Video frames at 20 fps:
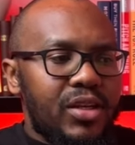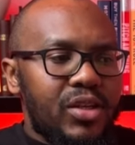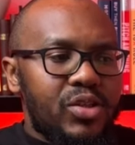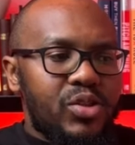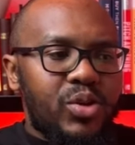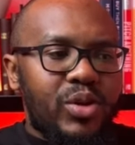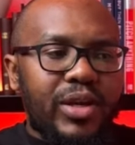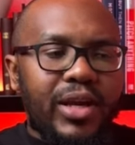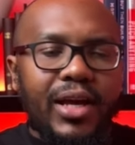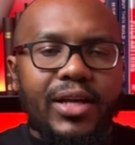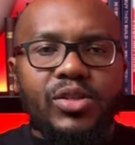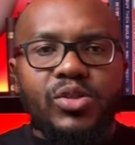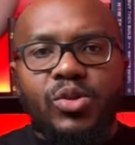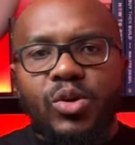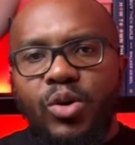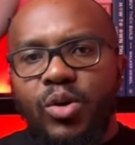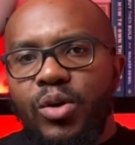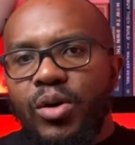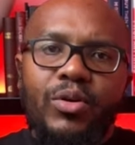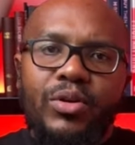So
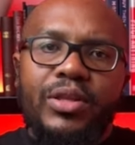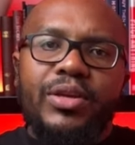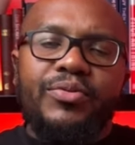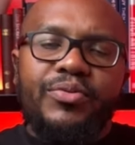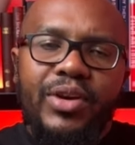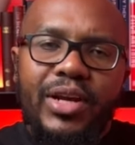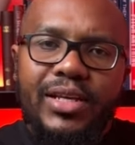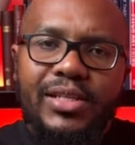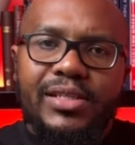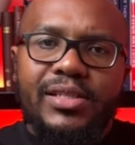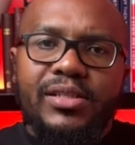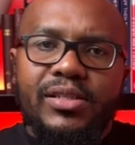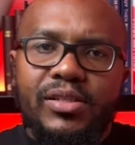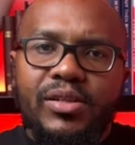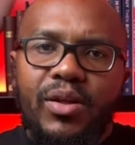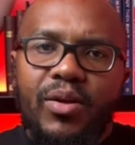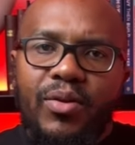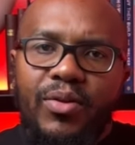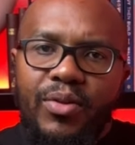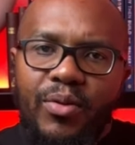so the reasons
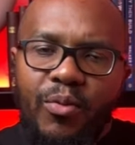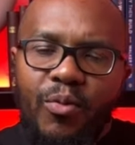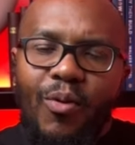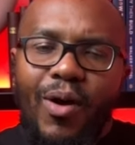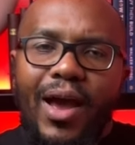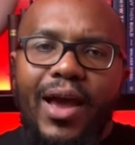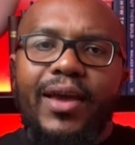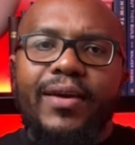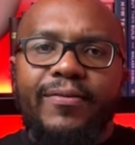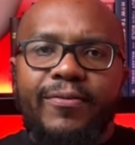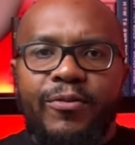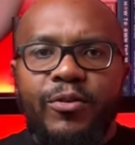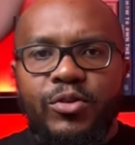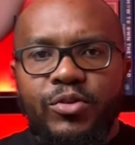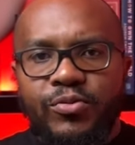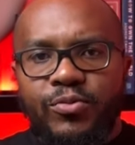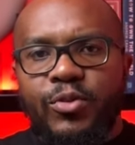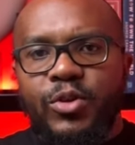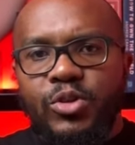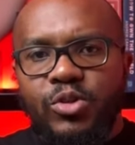why
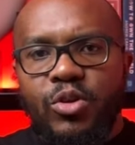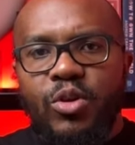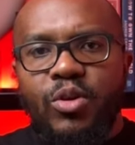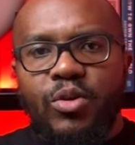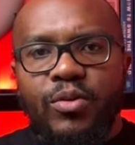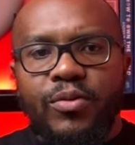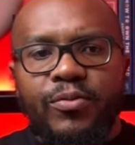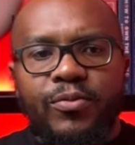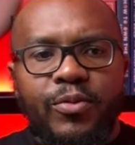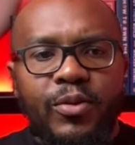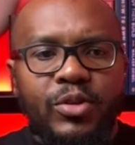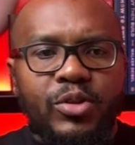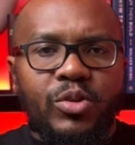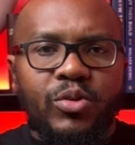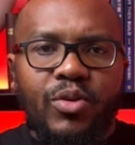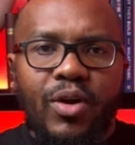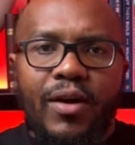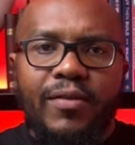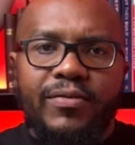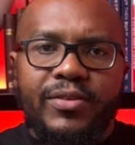
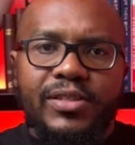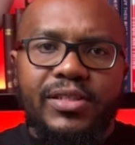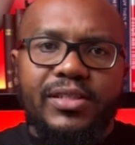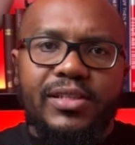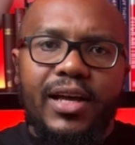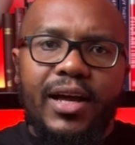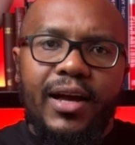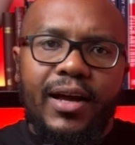photographers